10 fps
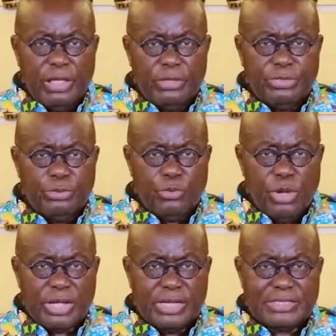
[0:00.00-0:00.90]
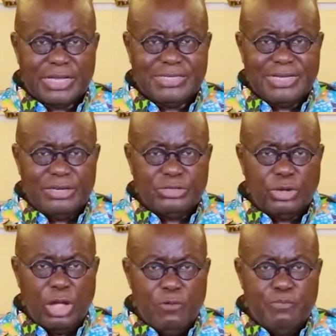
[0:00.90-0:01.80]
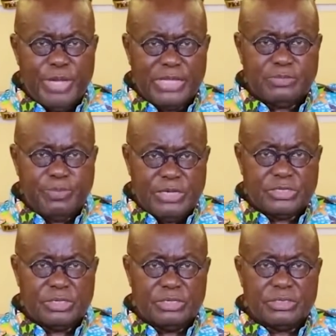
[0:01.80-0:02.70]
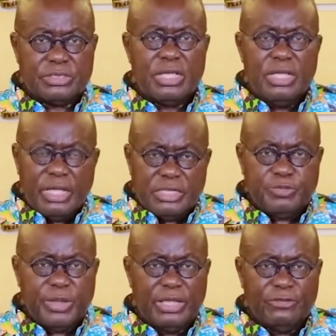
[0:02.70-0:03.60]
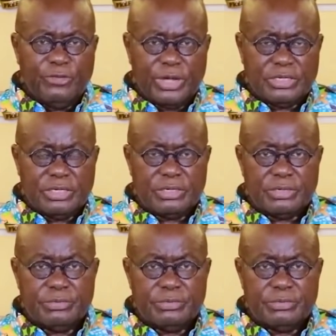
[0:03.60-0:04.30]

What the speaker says: health workers attend to home-based patients is being effected.